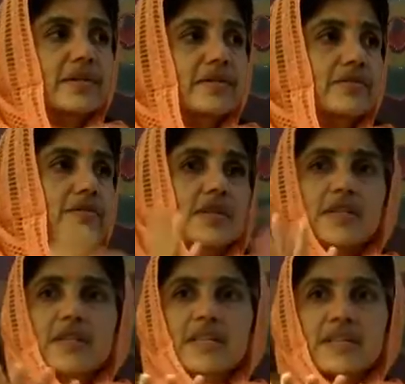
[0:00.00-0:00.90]
So
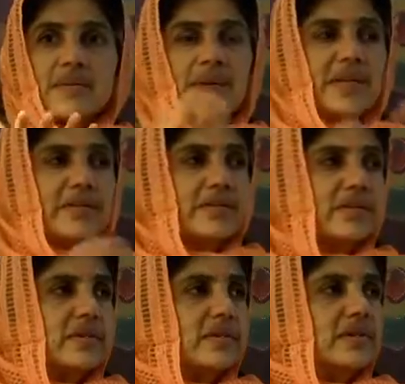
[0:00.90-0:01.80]
nothing is a waste.
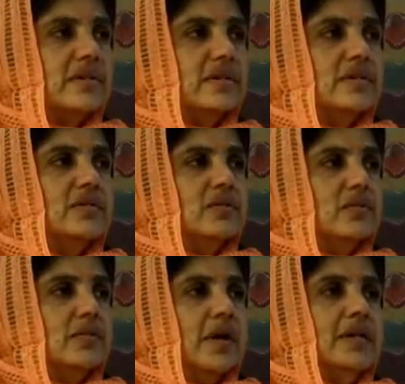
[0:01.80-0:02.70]

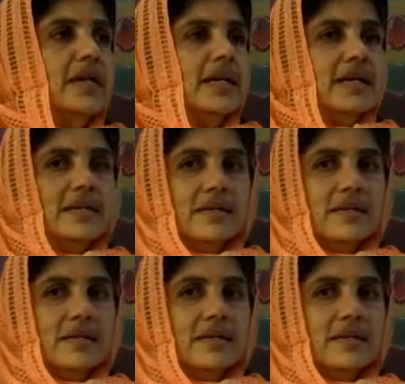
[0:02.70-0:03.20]
Through modeling,